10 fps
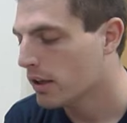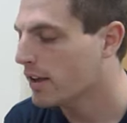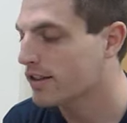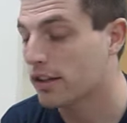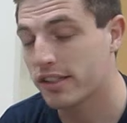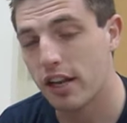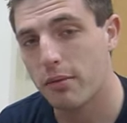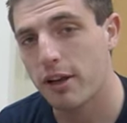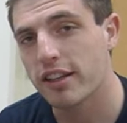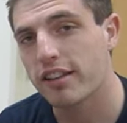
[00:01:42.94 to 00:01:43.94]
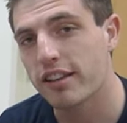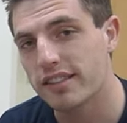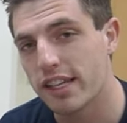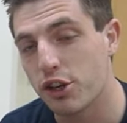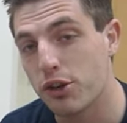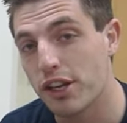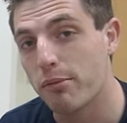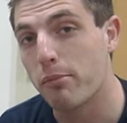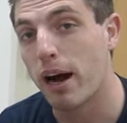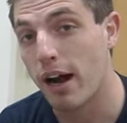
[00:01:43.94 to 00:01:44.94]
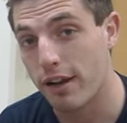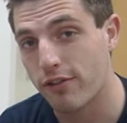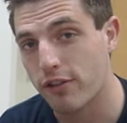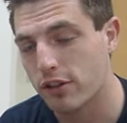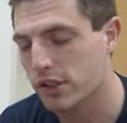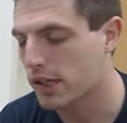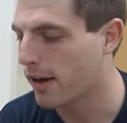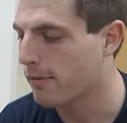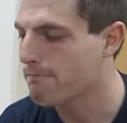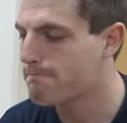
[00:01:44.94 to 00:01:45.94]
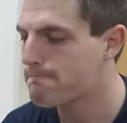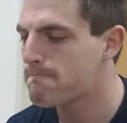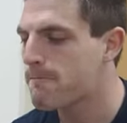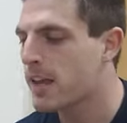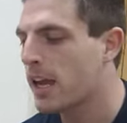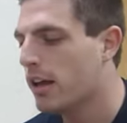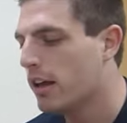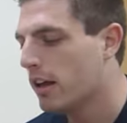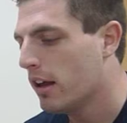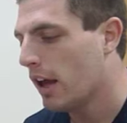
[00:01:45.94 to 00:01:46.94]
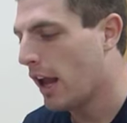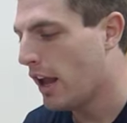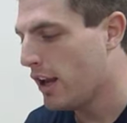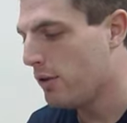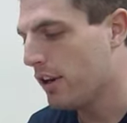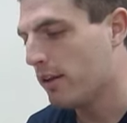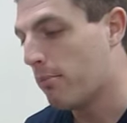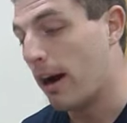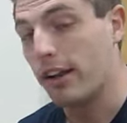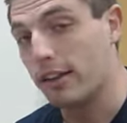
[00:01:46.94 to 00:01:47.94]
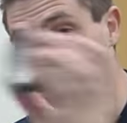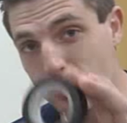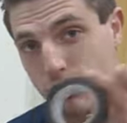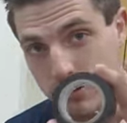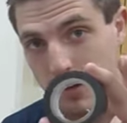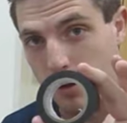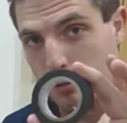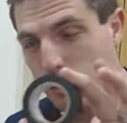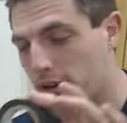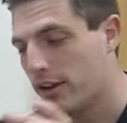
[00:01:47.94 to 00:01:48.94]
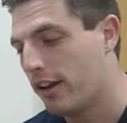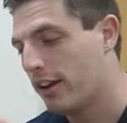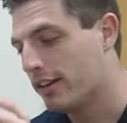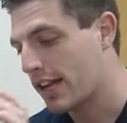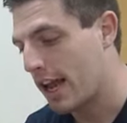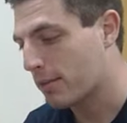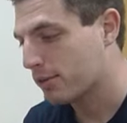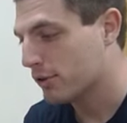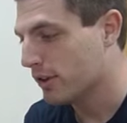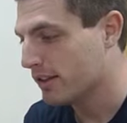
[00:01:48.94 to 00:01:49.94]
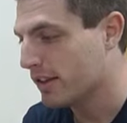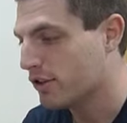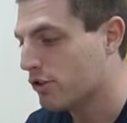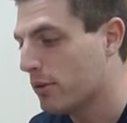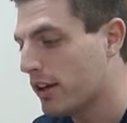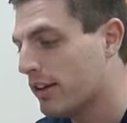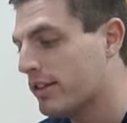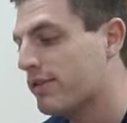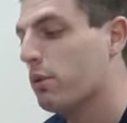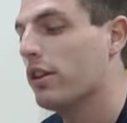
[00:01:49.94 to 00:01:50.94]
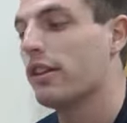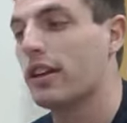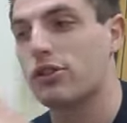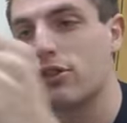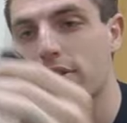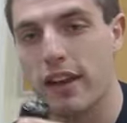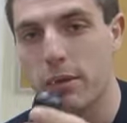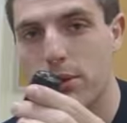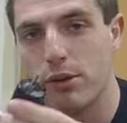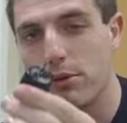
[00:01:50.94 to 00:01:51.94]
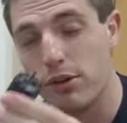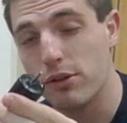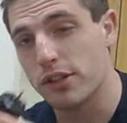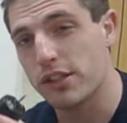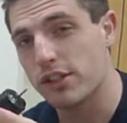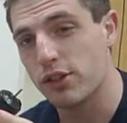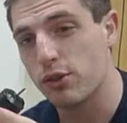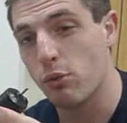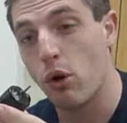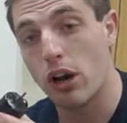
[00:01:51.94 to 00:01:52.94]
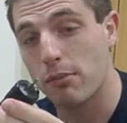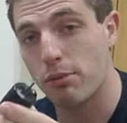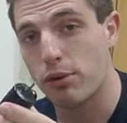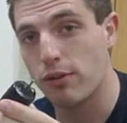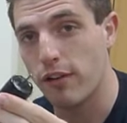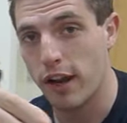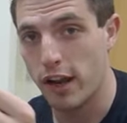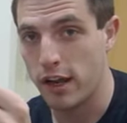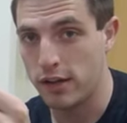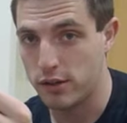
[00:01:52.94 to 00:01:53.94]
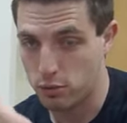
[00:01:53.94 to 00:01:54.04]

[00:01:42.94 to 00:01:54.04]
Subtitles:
Okay, so let's talk about the things that you need to buy first, okay? You need to buy electrical tape. It is absolutely essential because with electrical tape you will use it to waterproof a